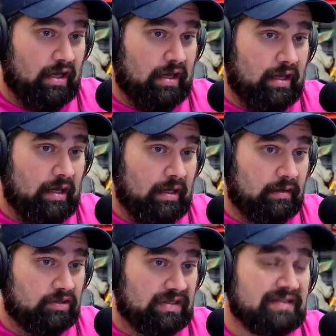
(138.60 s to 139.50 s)
uh,
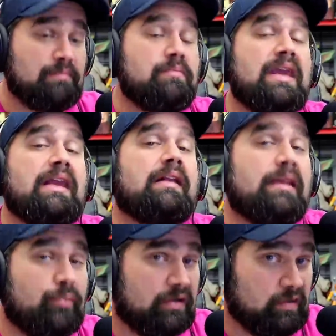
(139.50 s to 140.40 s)
she's
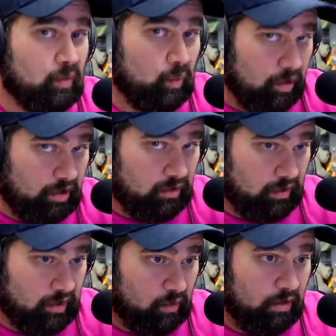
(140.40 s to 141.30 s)
immediately put to work,
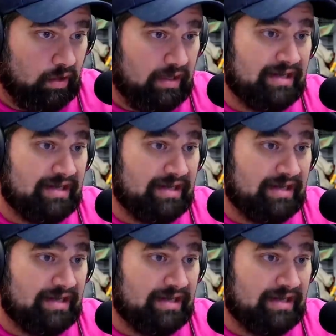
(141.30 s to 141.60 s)
though,